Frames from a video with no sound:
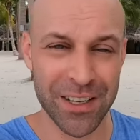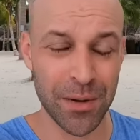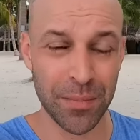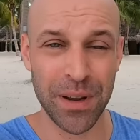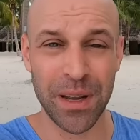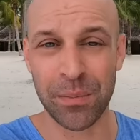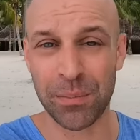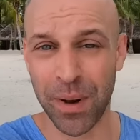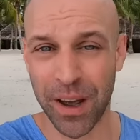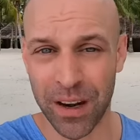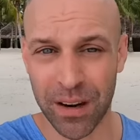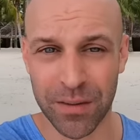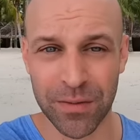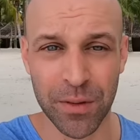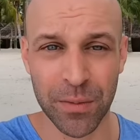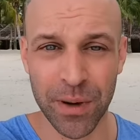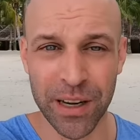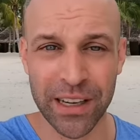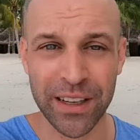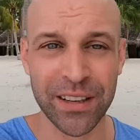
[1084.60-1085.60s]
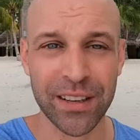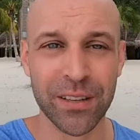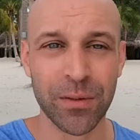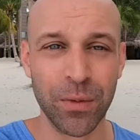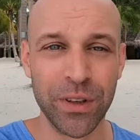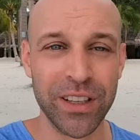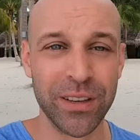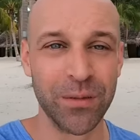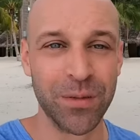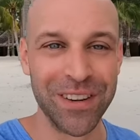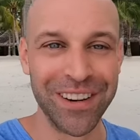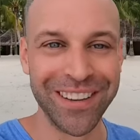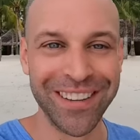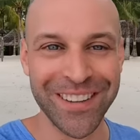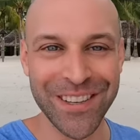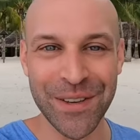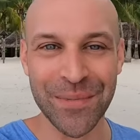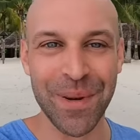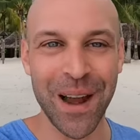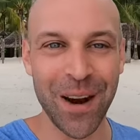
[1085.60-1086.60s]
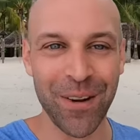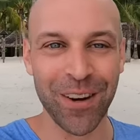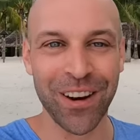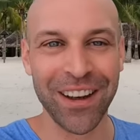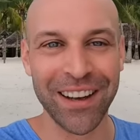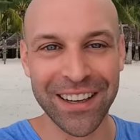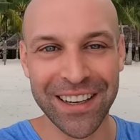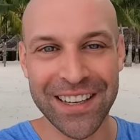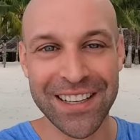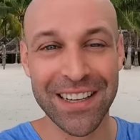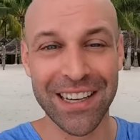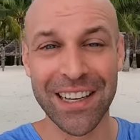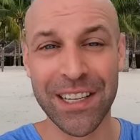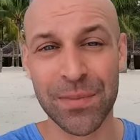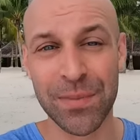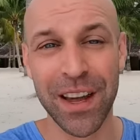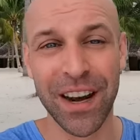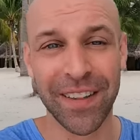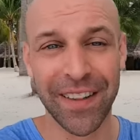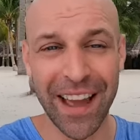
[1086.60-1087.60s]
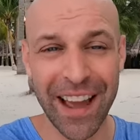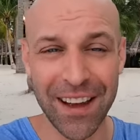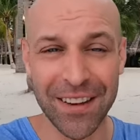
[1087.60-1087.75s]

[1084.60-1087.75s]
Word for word: ends up being better for me when there's a power cut because it gets me out of the